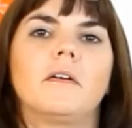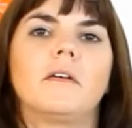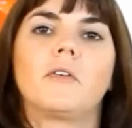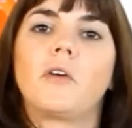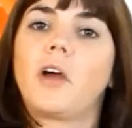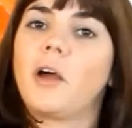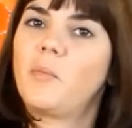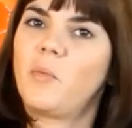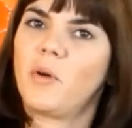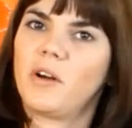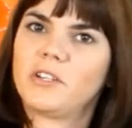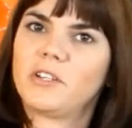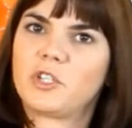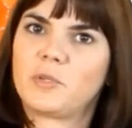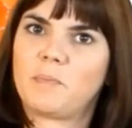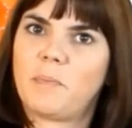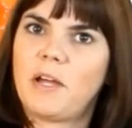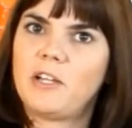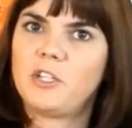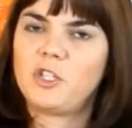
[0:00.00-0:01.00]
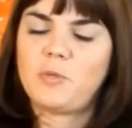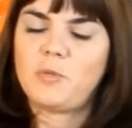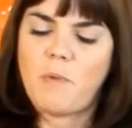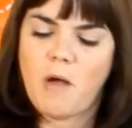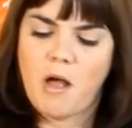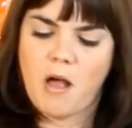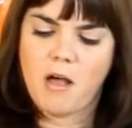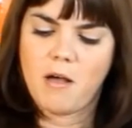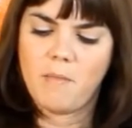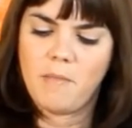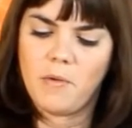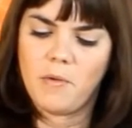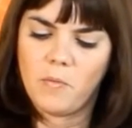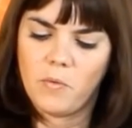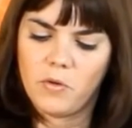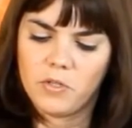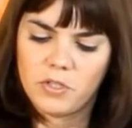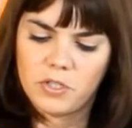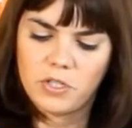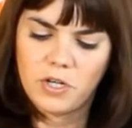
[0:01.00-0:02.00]
Grab one SpongeBob and
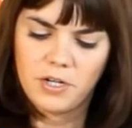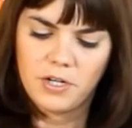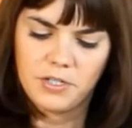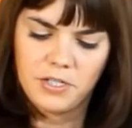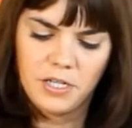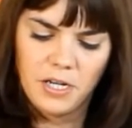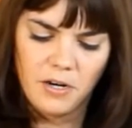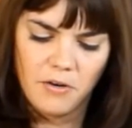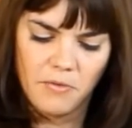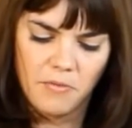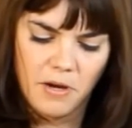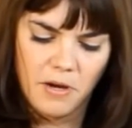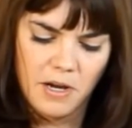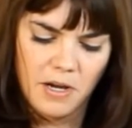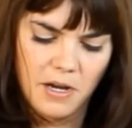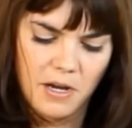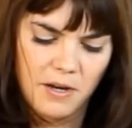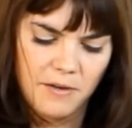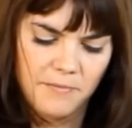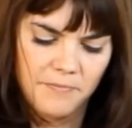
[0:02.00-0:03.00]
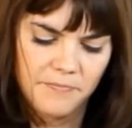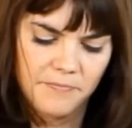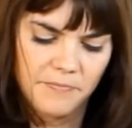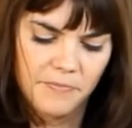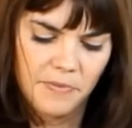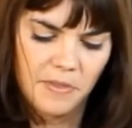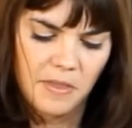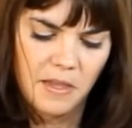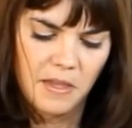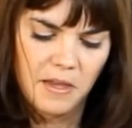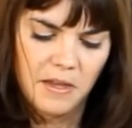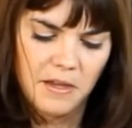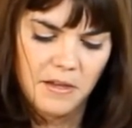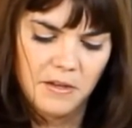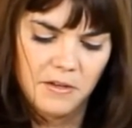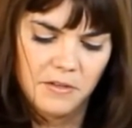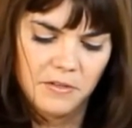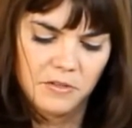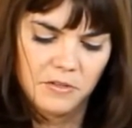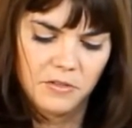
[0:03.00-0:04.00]
we'll start decorating.
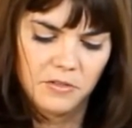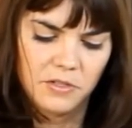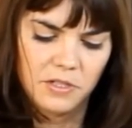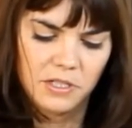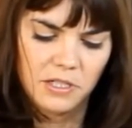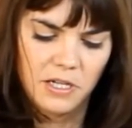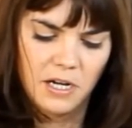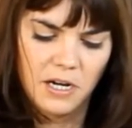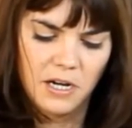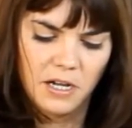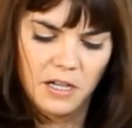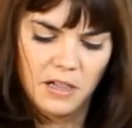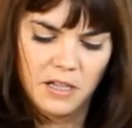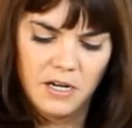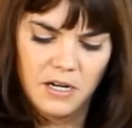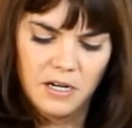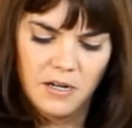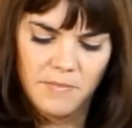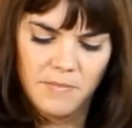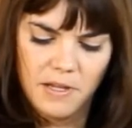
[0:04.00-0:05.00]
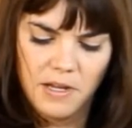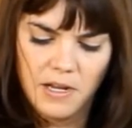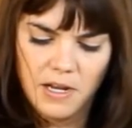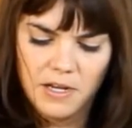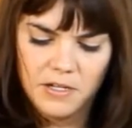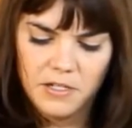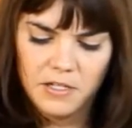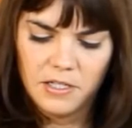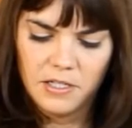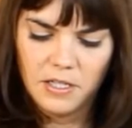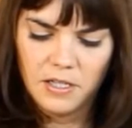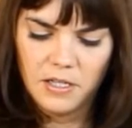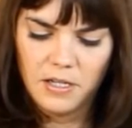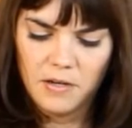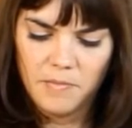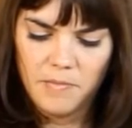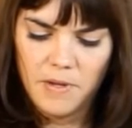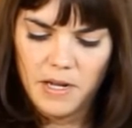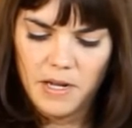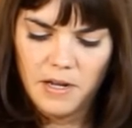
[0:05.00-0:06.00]
So just kind of clean up the edges a
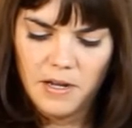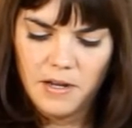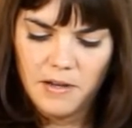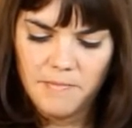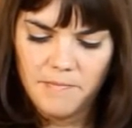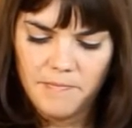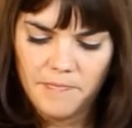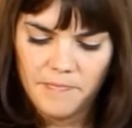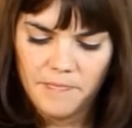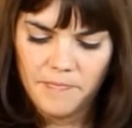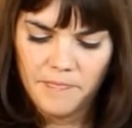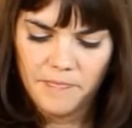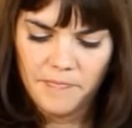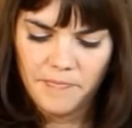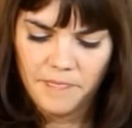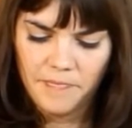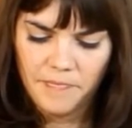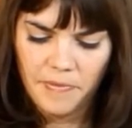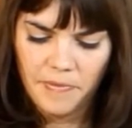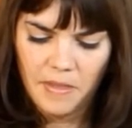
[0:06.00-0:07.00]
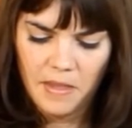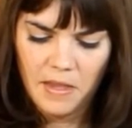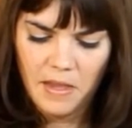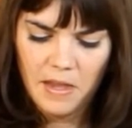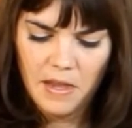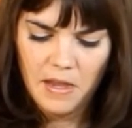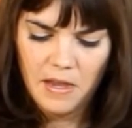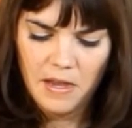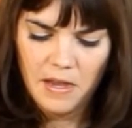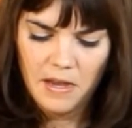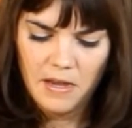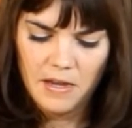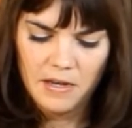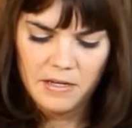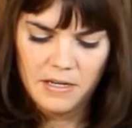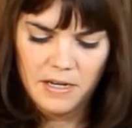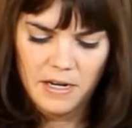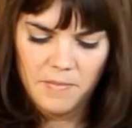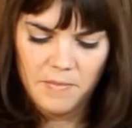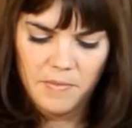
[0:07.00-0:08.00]
little bit.
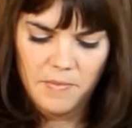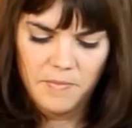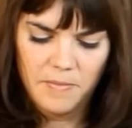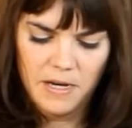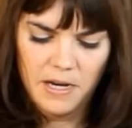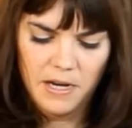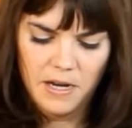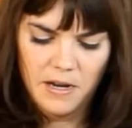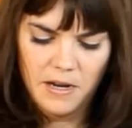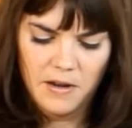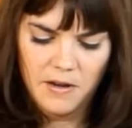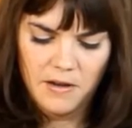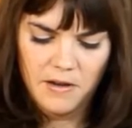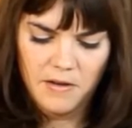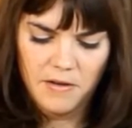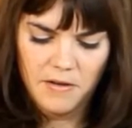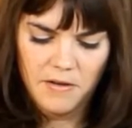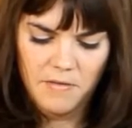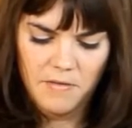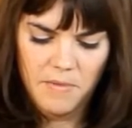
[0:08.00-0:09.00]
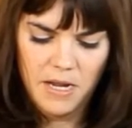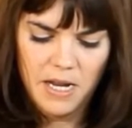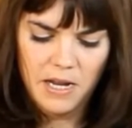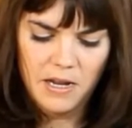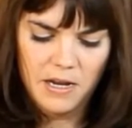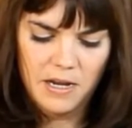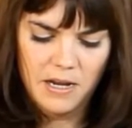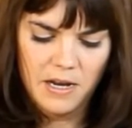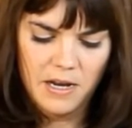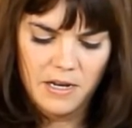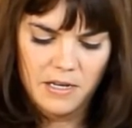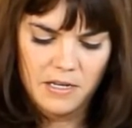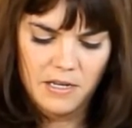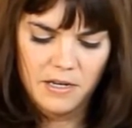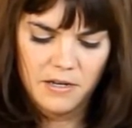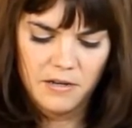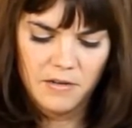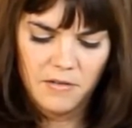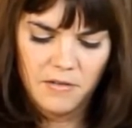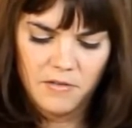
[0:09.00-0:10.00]
Tap them down, make it nice
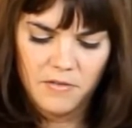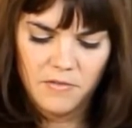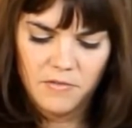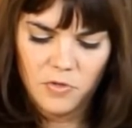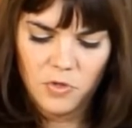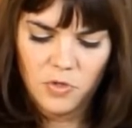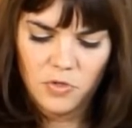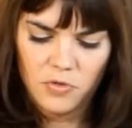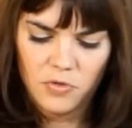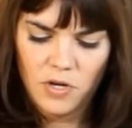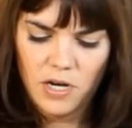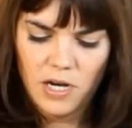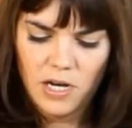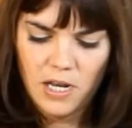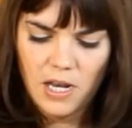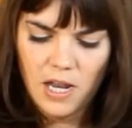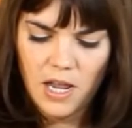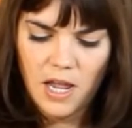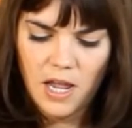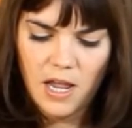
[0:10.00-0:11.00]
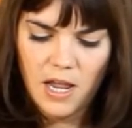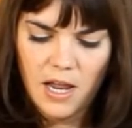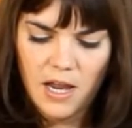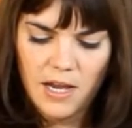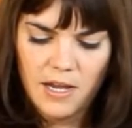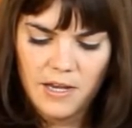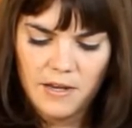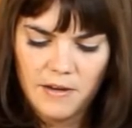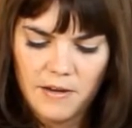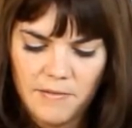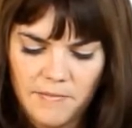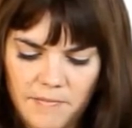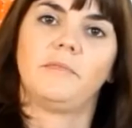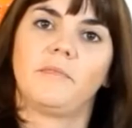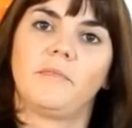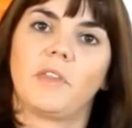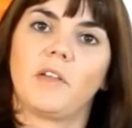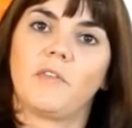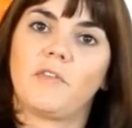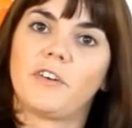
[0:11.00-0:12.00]
and straight lined.
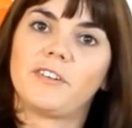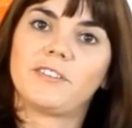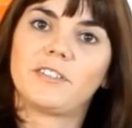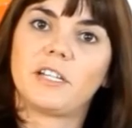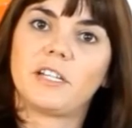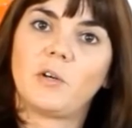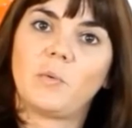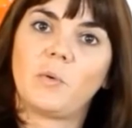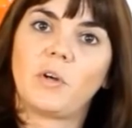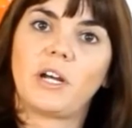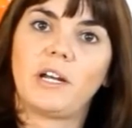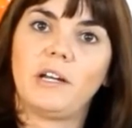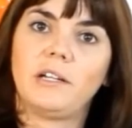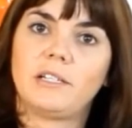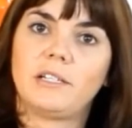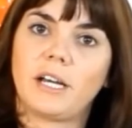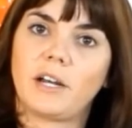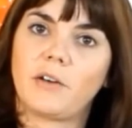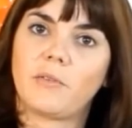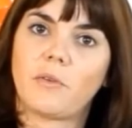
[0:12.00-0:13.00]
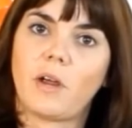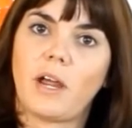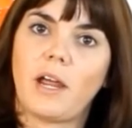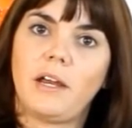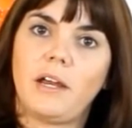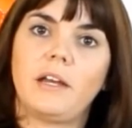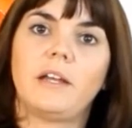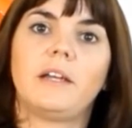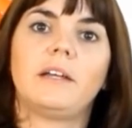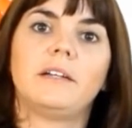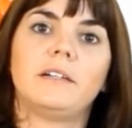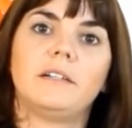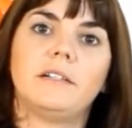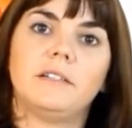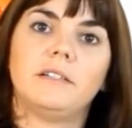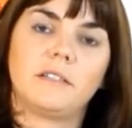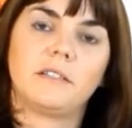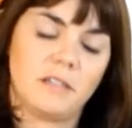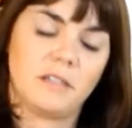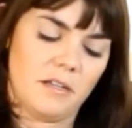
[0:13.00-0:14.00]
The first thing we're gonna decorate
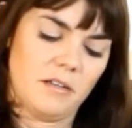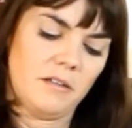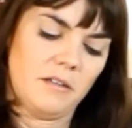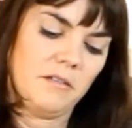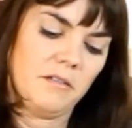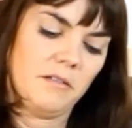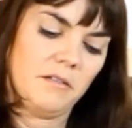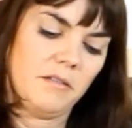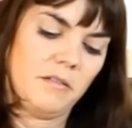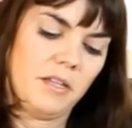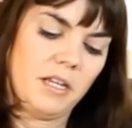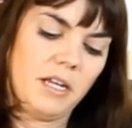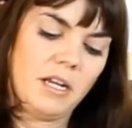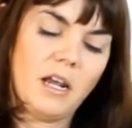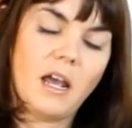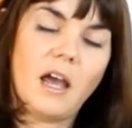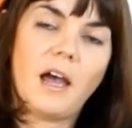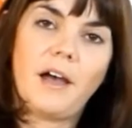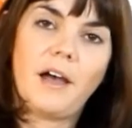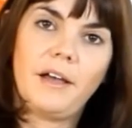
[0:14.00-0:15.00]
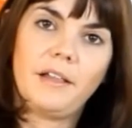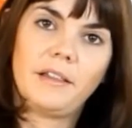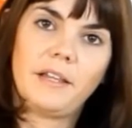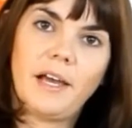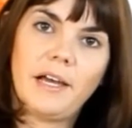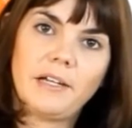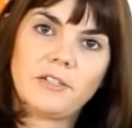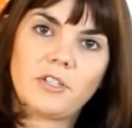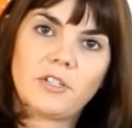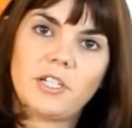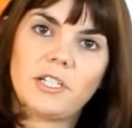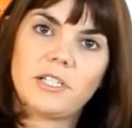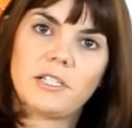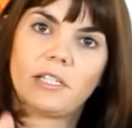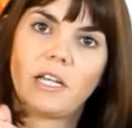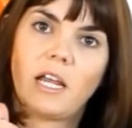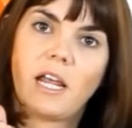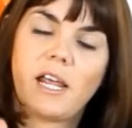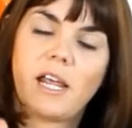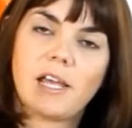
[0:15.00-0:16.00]
is the eyelashes
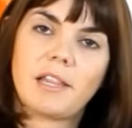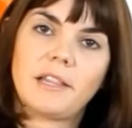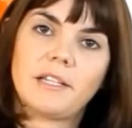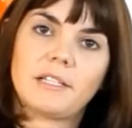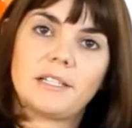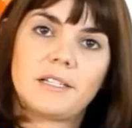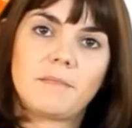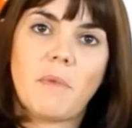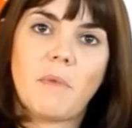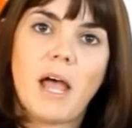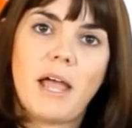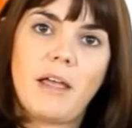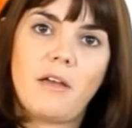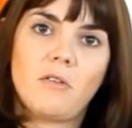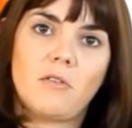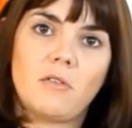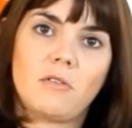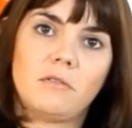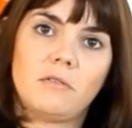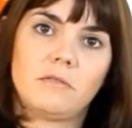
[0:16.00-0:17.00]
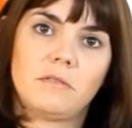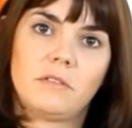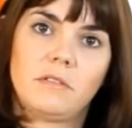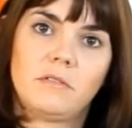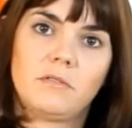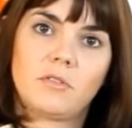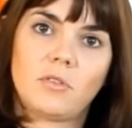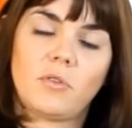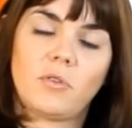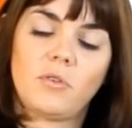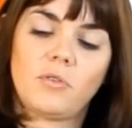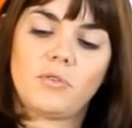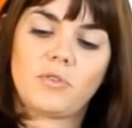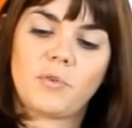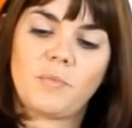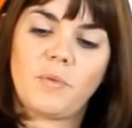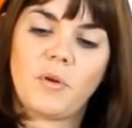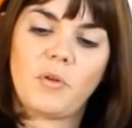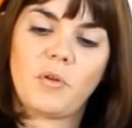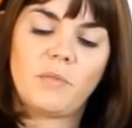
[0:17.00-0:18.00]
and the smile. So those
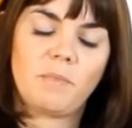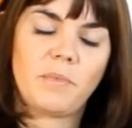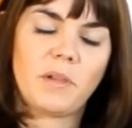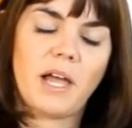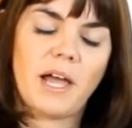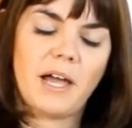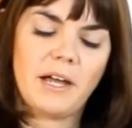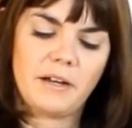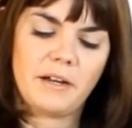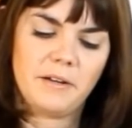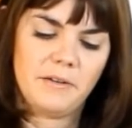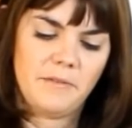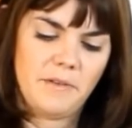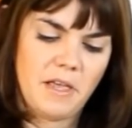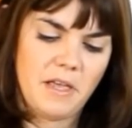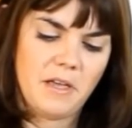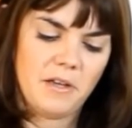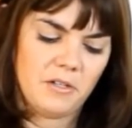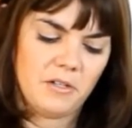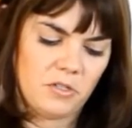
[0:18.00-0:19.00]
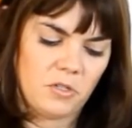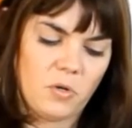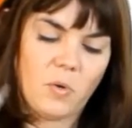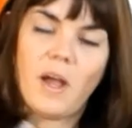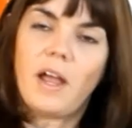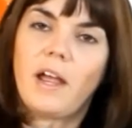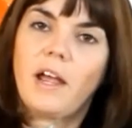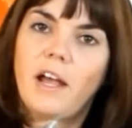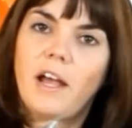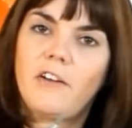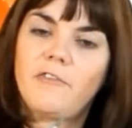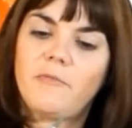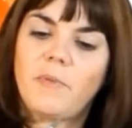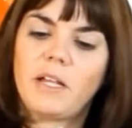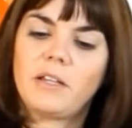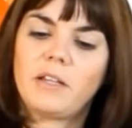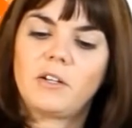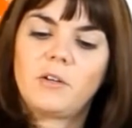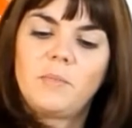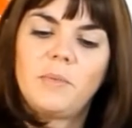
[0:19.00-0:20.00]
are both black. So I have my
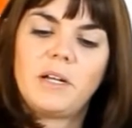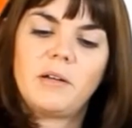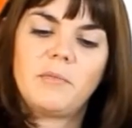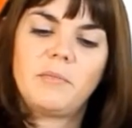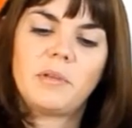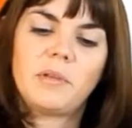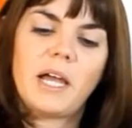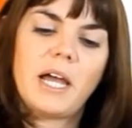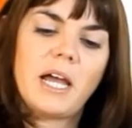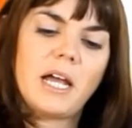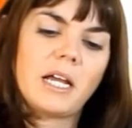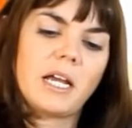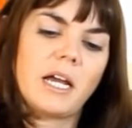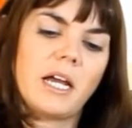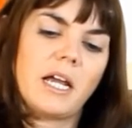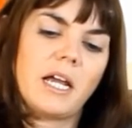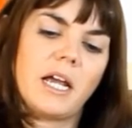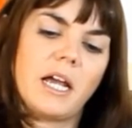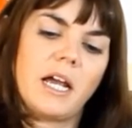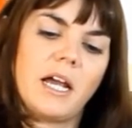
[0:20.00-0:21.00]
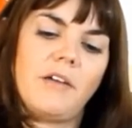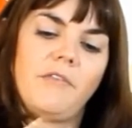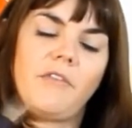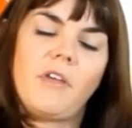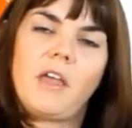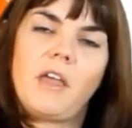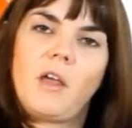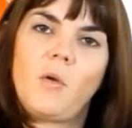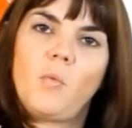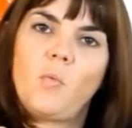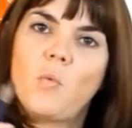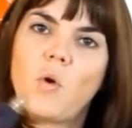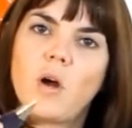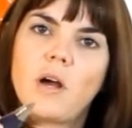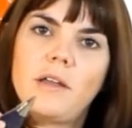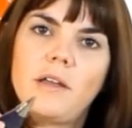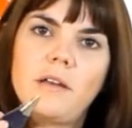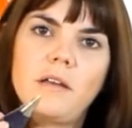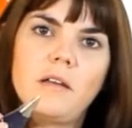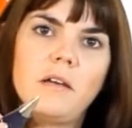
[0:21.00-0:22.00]
little bit of black. I have a
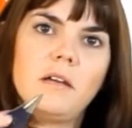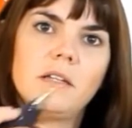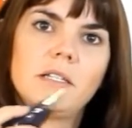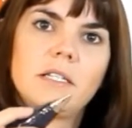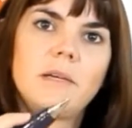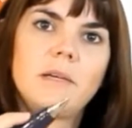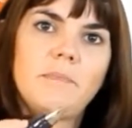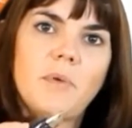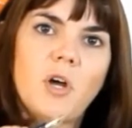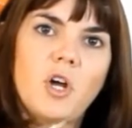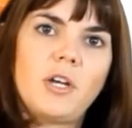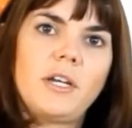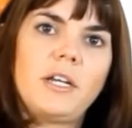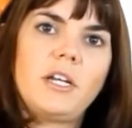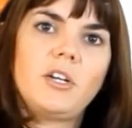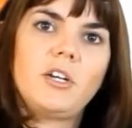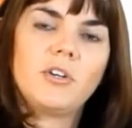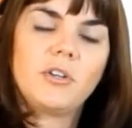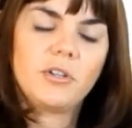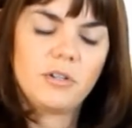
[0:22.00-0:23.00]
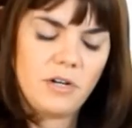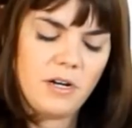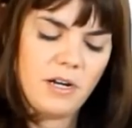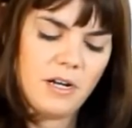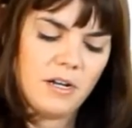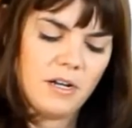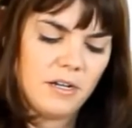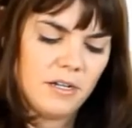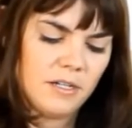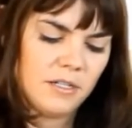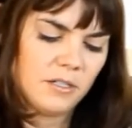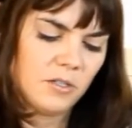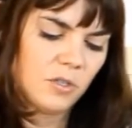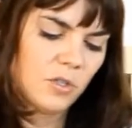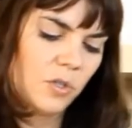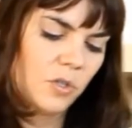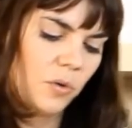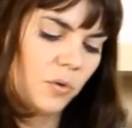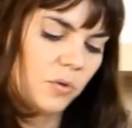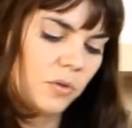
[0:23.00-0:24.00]
1 tip on here.
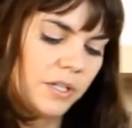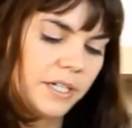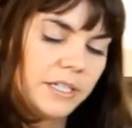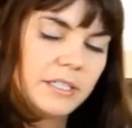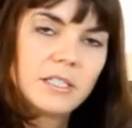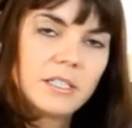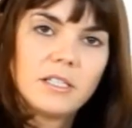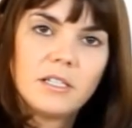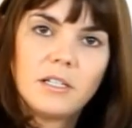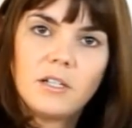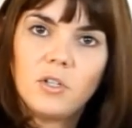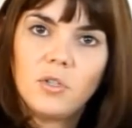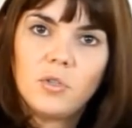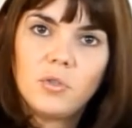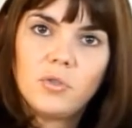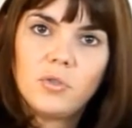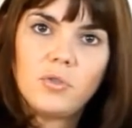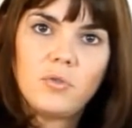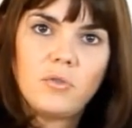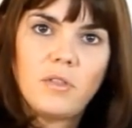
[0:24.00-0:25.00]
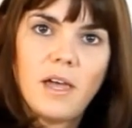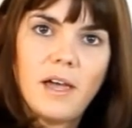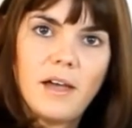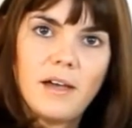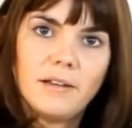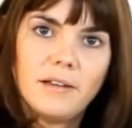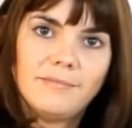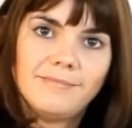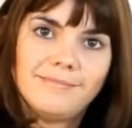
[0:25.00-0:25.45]
So let's do that.